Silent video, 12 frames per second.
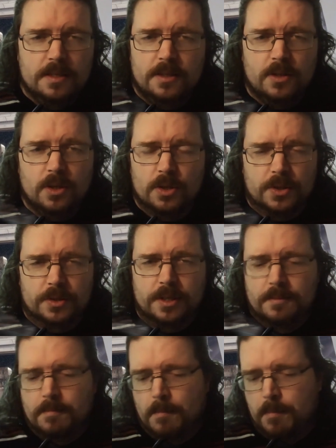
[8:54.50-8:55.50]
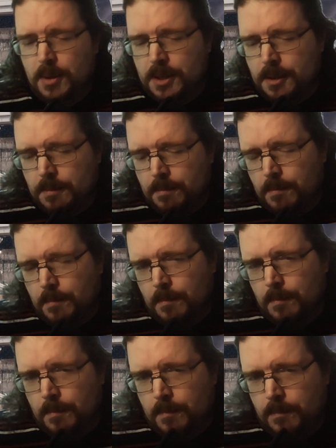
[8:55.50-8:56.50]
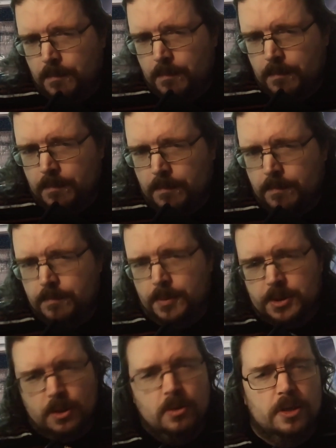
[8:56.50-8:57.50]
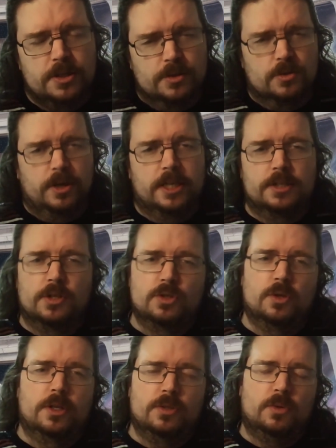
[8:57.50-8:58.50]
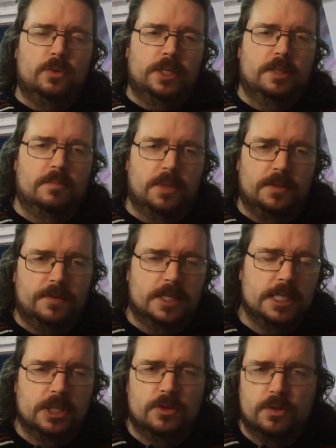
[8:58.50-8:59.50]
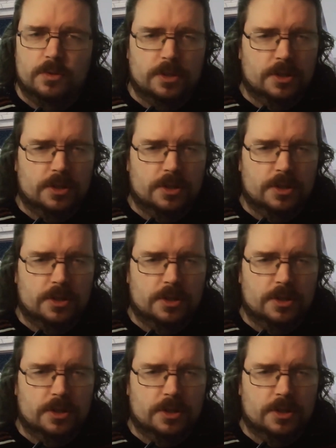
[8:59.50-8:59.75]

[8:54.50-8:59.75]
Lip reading: They're all good, but the ORS is great because it's so quick and brief and easy to do.